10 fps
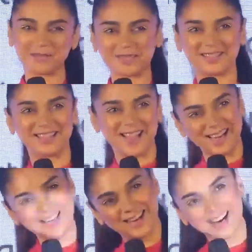with
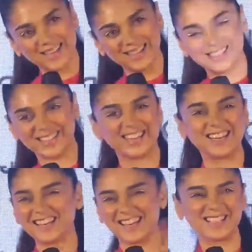that dial, and
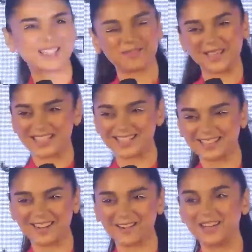can, can I just mix it
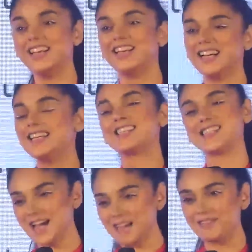around? at least
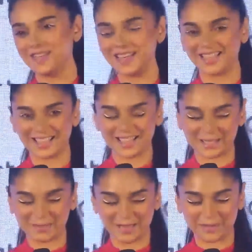I feel like that
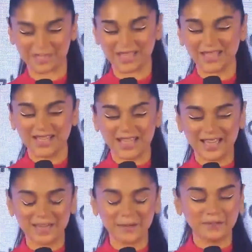sometimes.
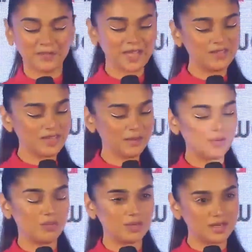And every time
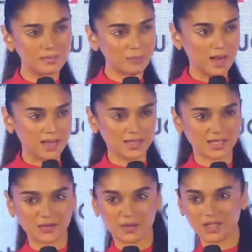I pass a
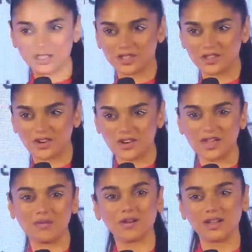Swatch store,
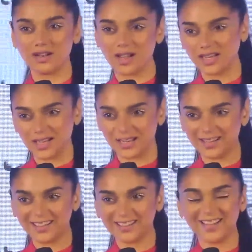I want to run in
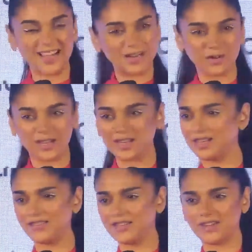and look at it,
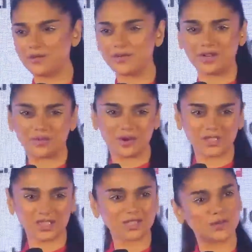even if I don't want to
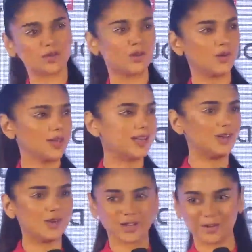watch. I just want to go in and
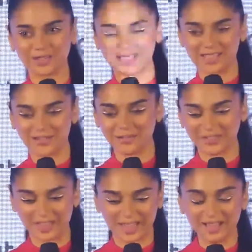look at all the stuff
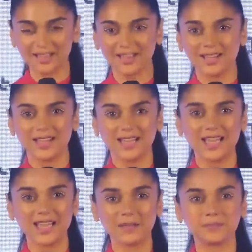over there.
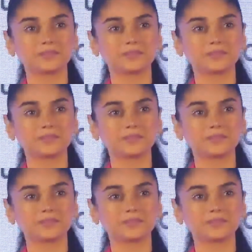And